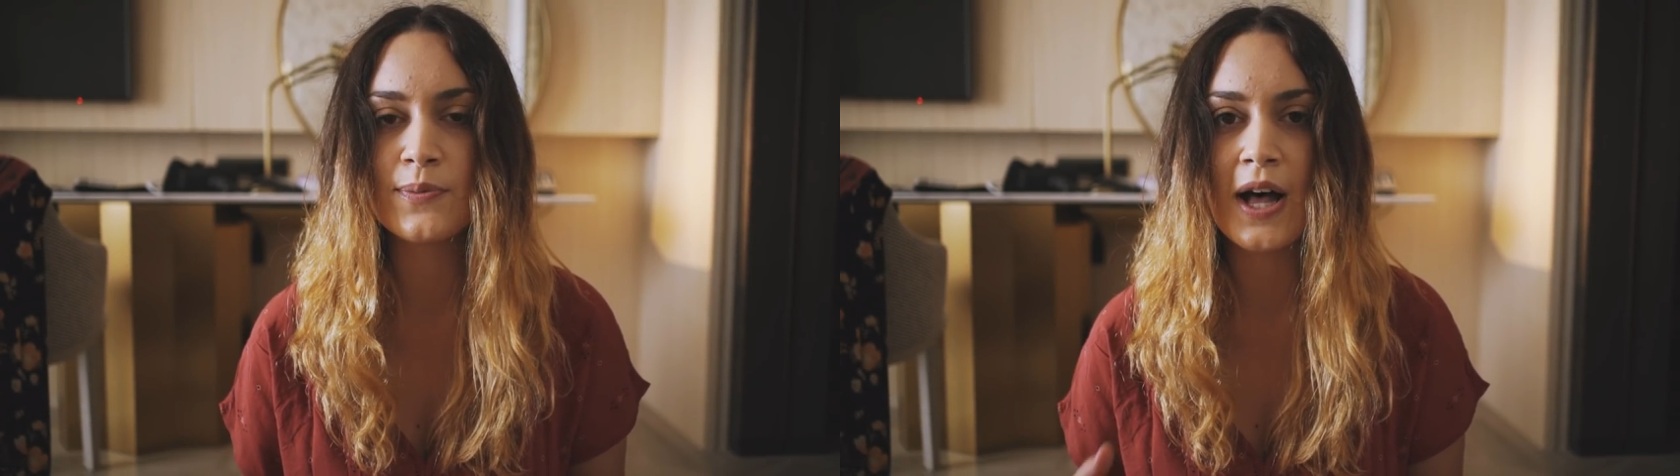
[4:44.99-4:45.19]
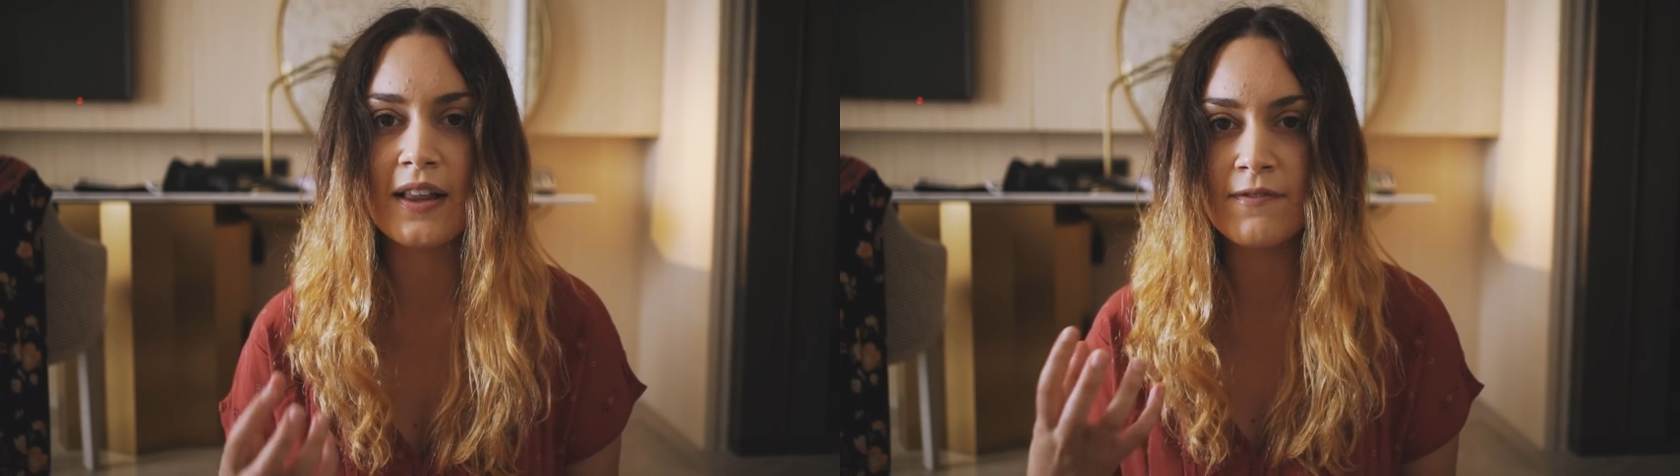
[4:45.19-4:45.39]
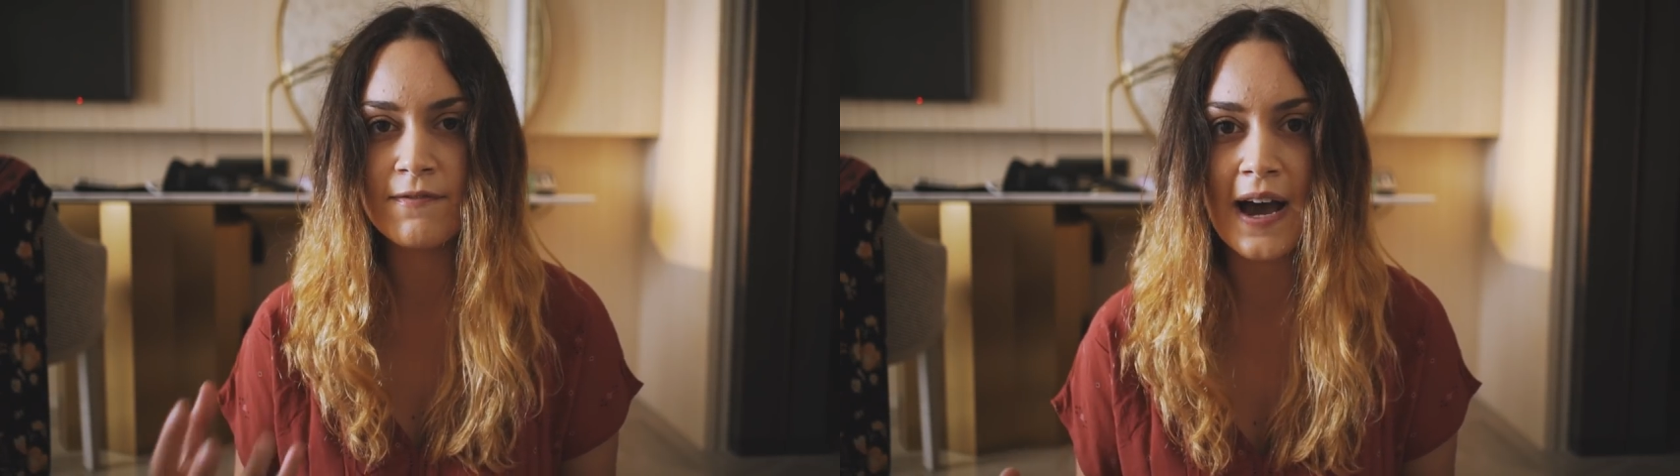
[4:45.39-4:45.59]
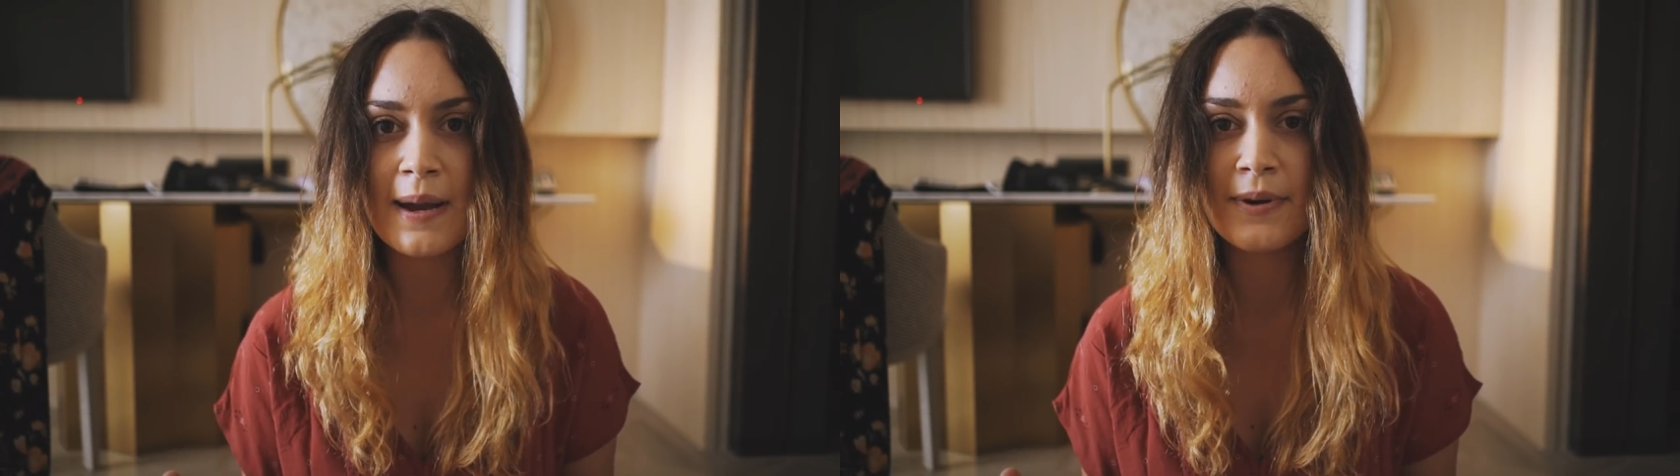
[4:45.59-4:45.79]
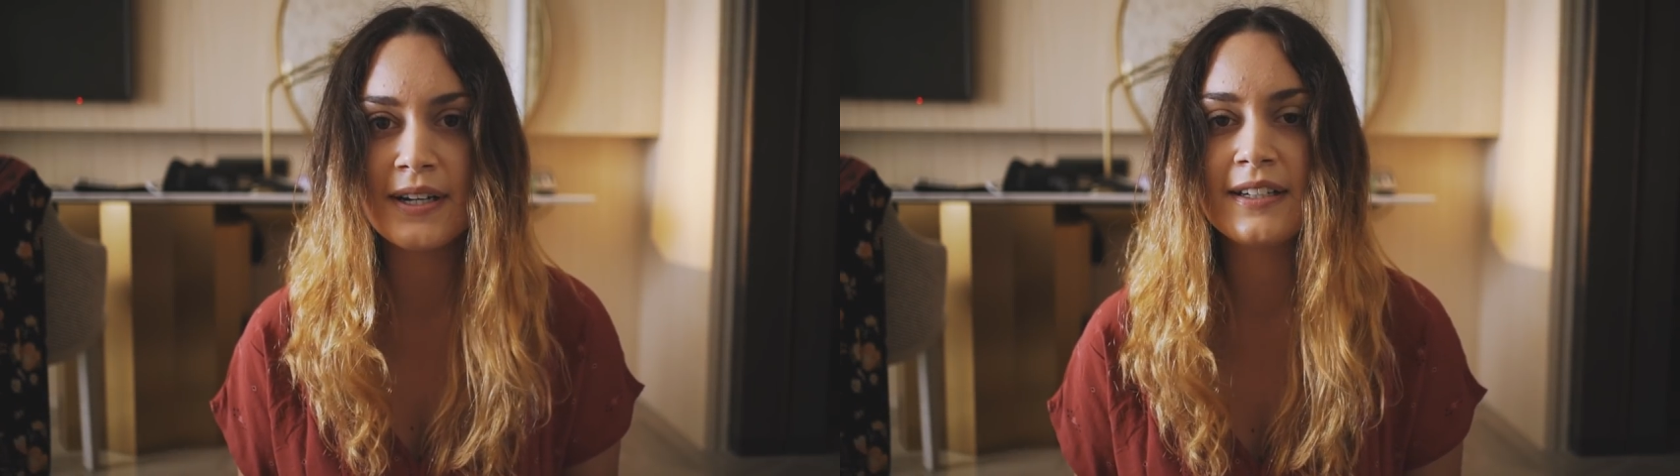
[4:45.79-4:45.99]
well and
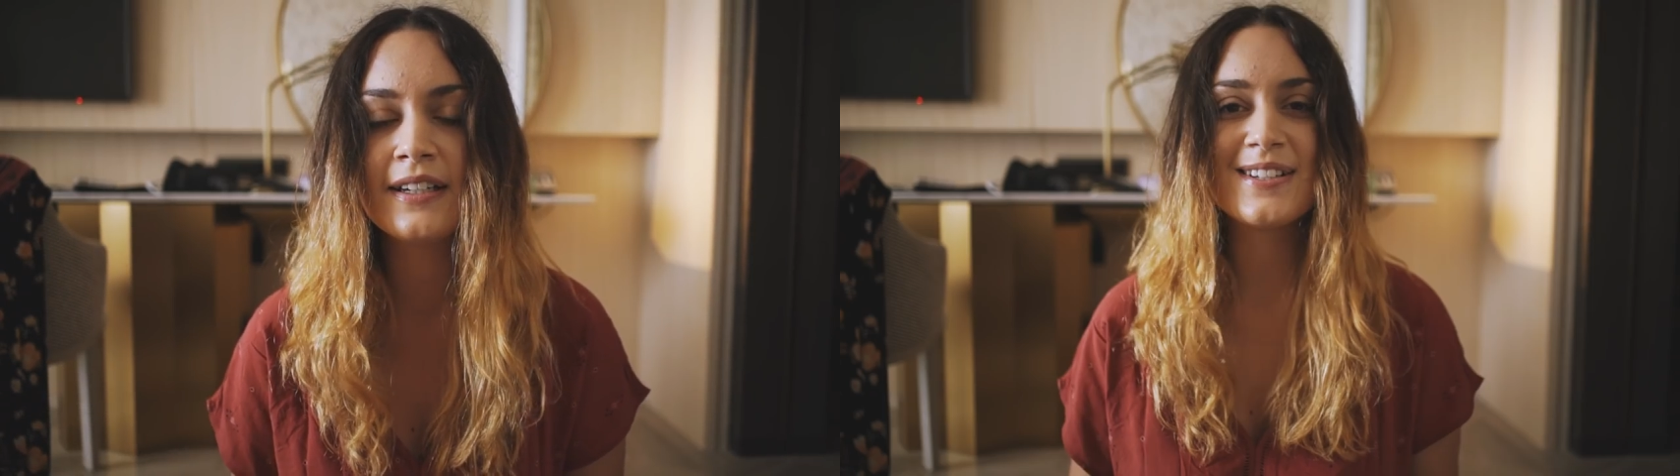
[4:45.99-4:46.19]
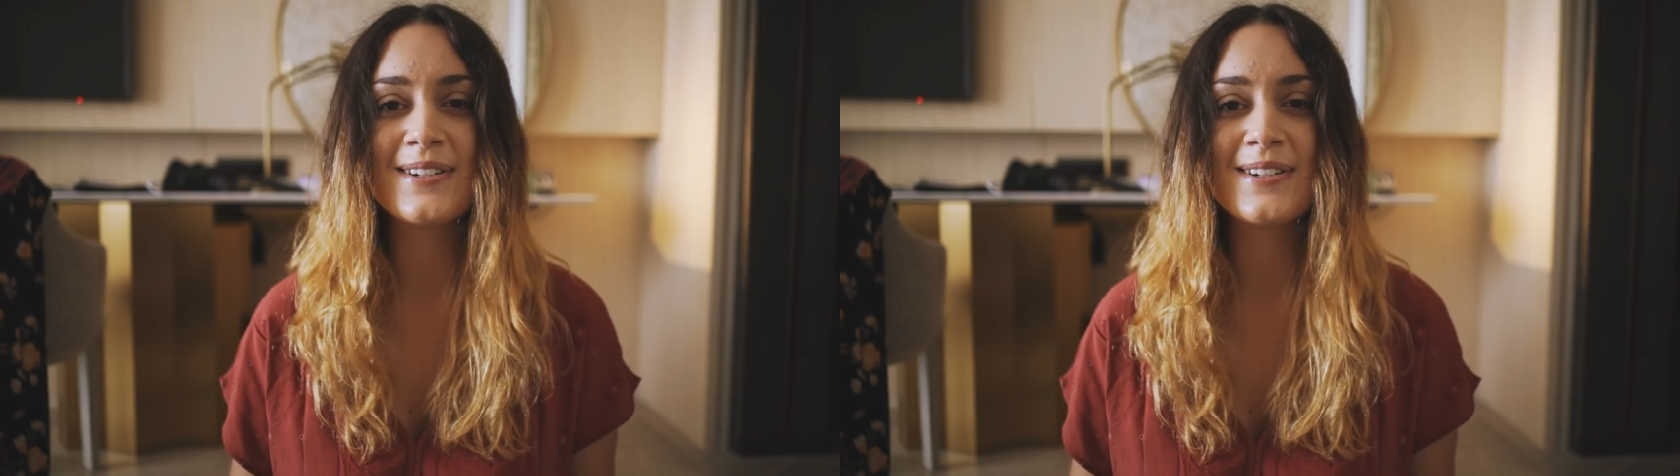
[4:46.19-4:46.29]
vibrant.